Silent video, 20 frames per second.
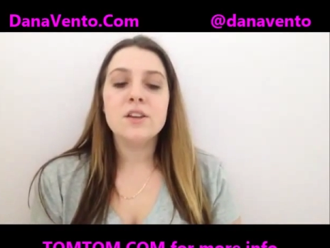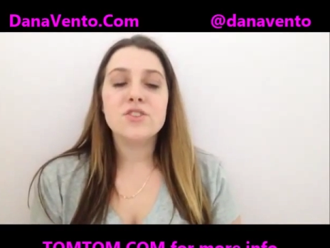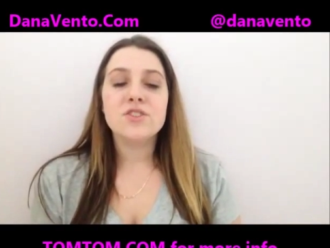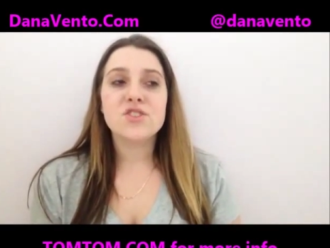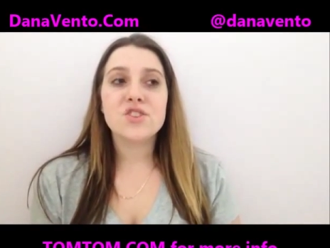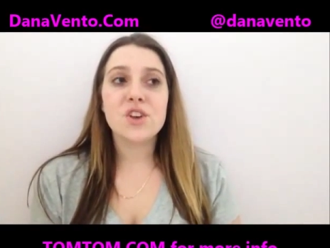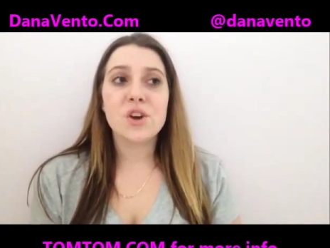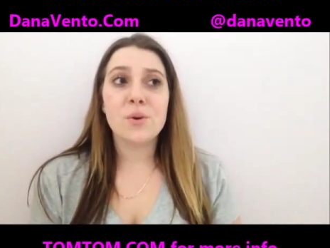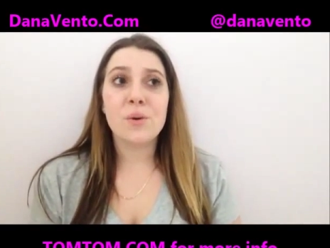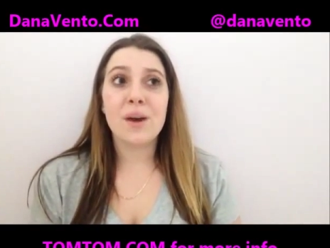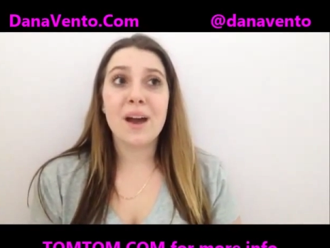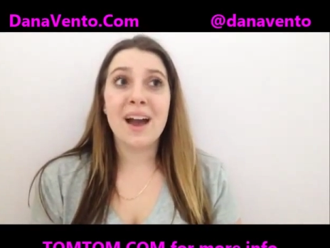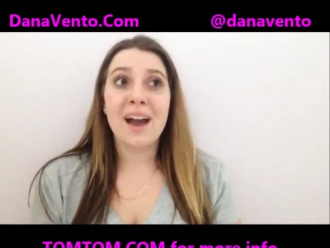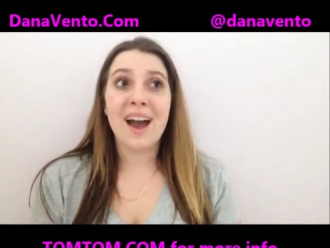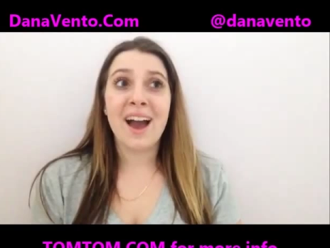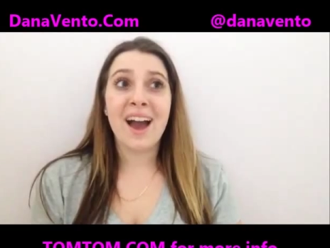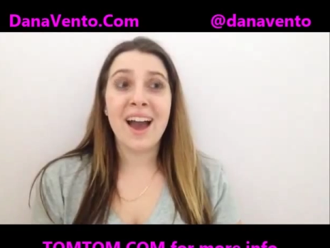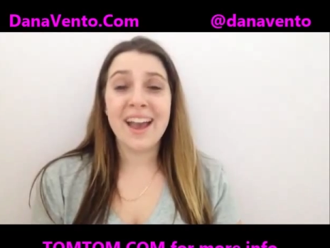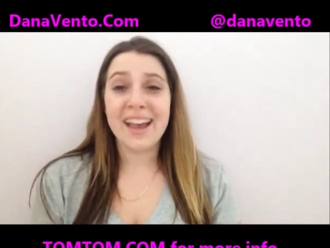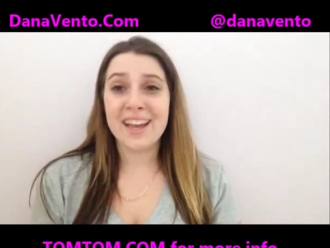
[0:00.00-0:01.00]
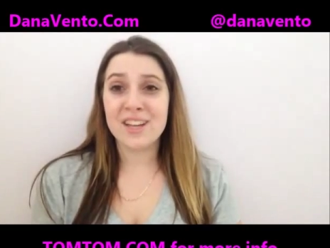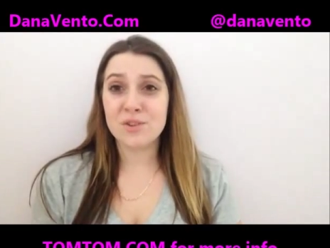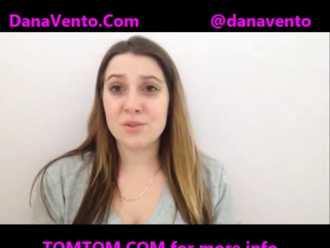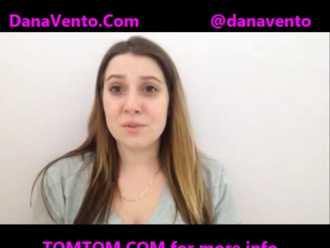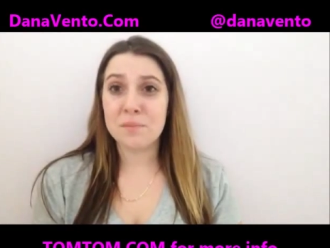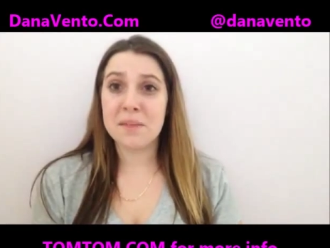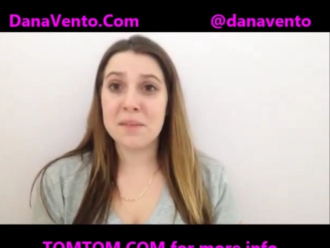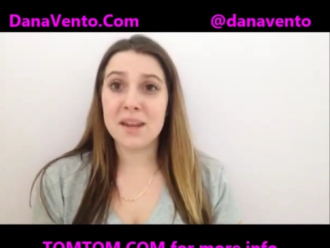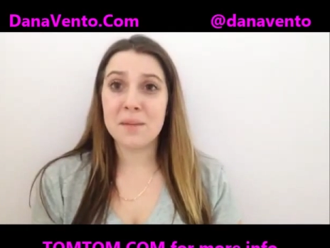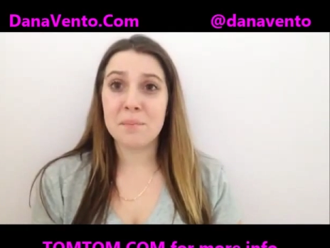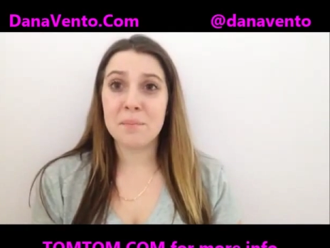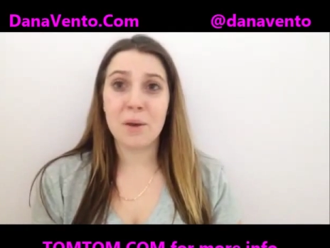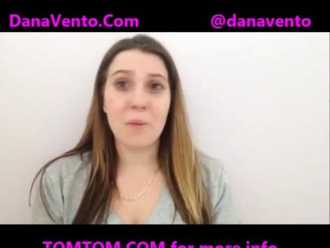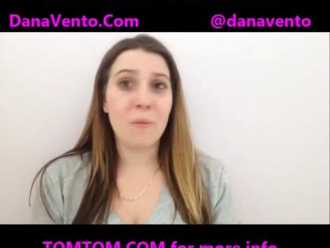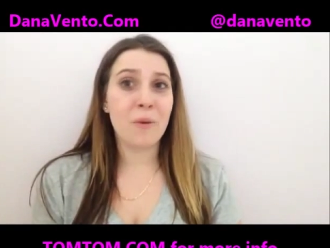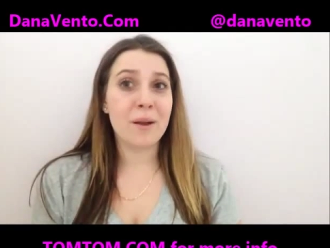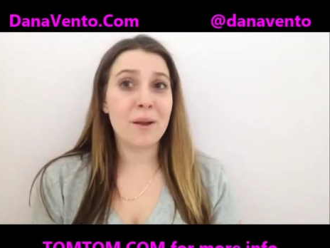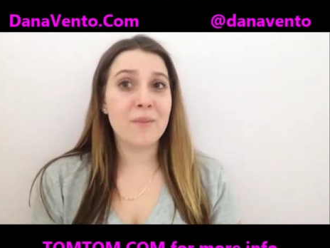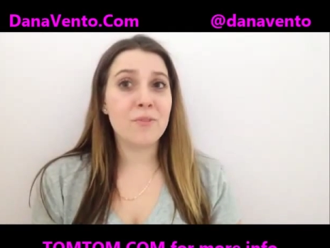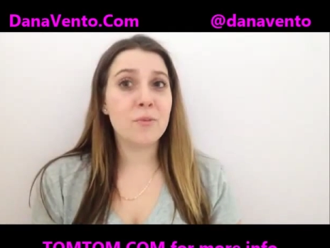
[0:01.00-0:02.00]
So I hate to admit it,
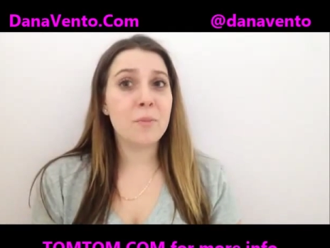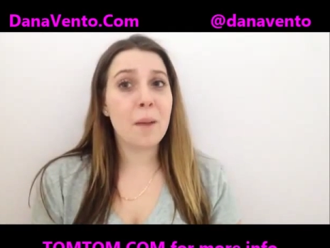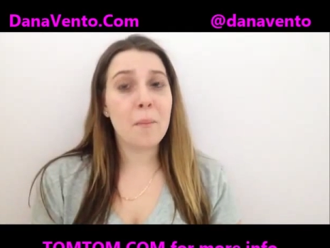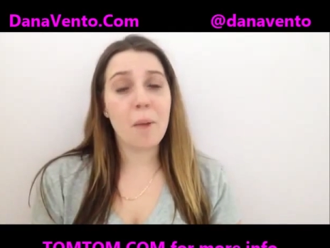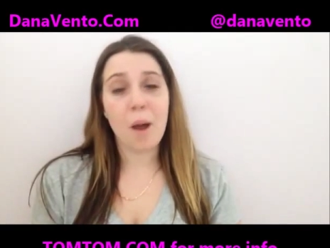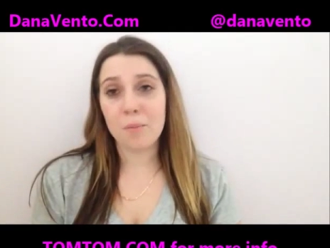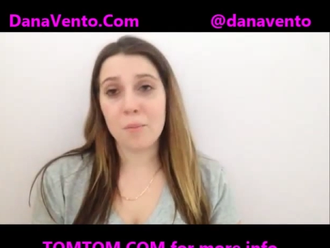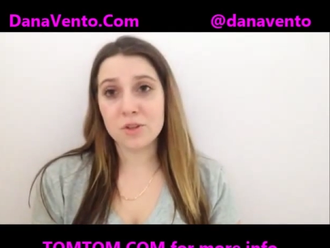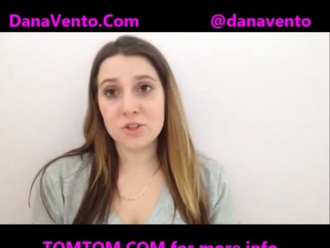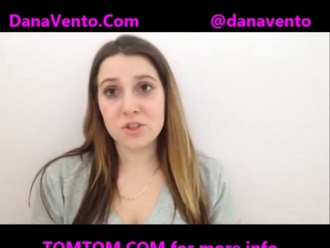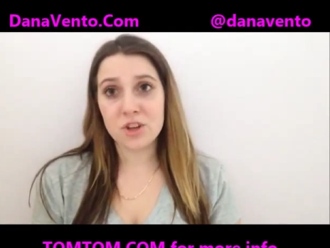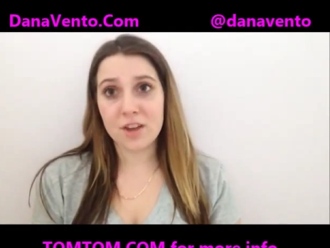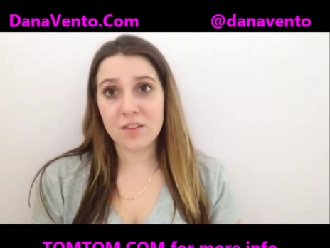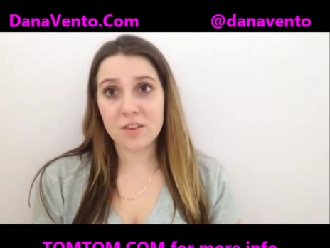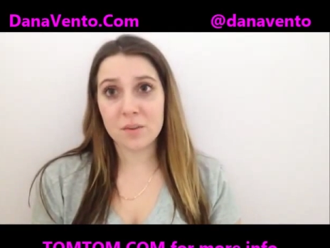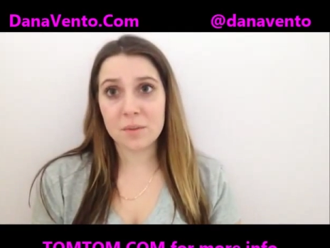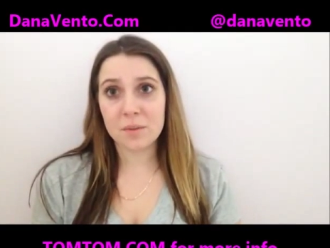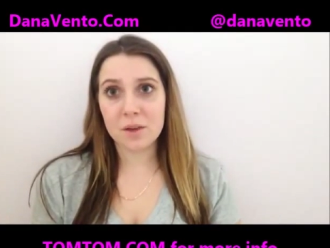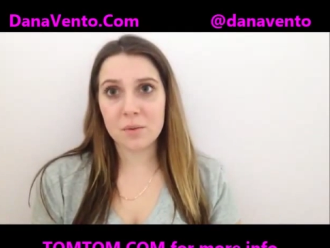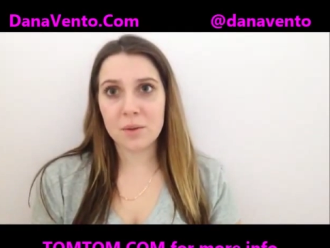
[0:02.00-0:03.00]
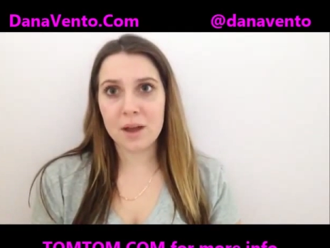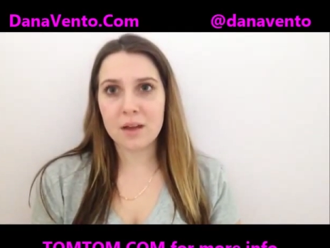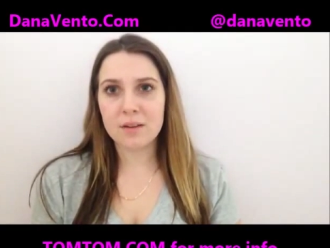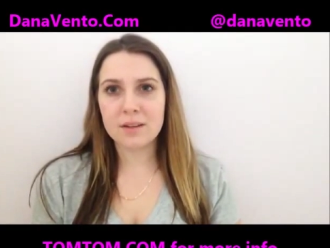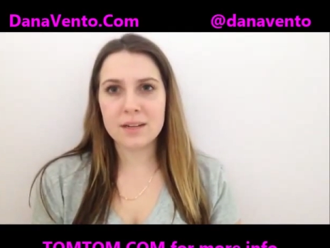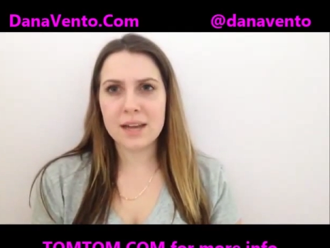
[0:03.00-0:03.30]
but whenever my mom was driving me around,